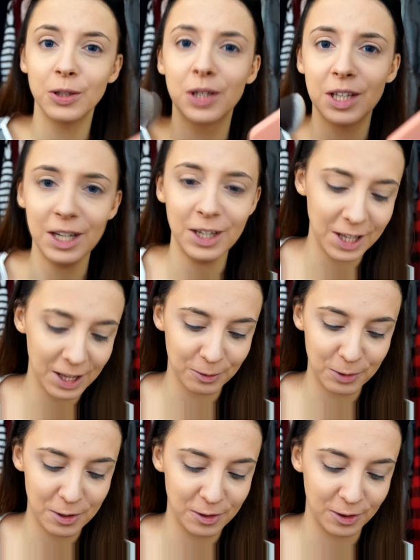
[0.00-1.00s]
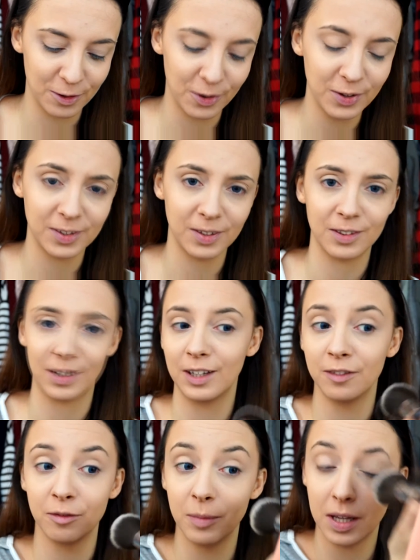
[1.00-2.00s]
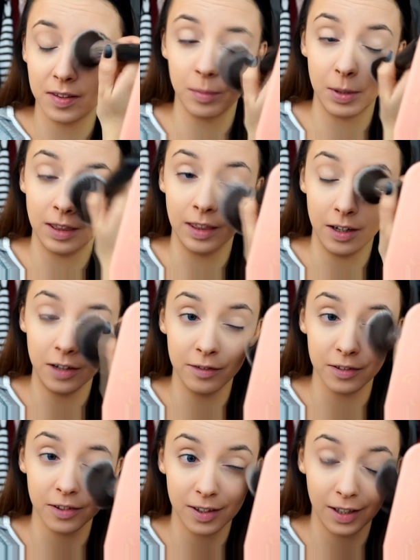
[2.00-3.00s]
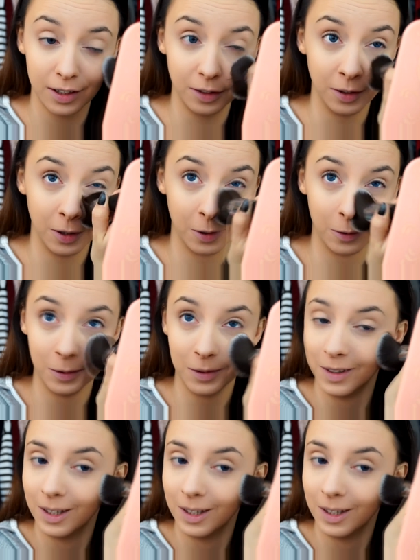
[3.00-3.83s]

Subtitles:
you hear that weird noise? It kind of makes me nervous, I don't know.